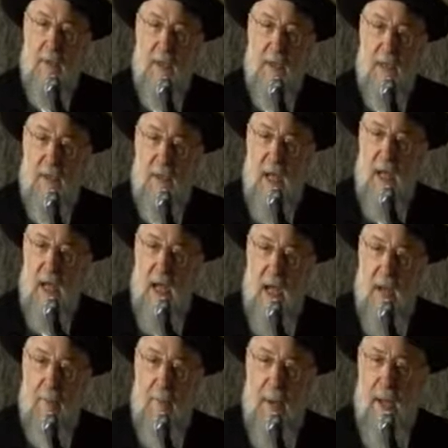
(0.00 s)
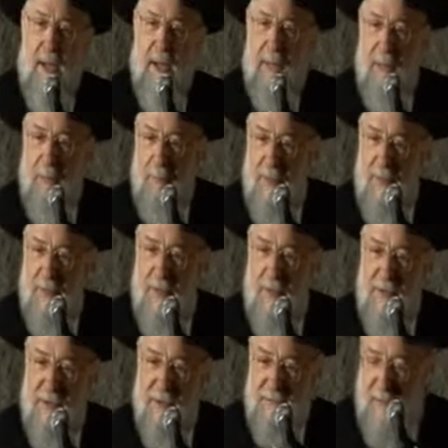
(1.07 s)
Till they came back, the
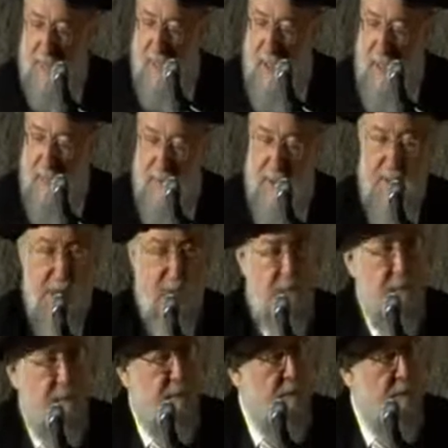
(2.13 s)
parents of the babies,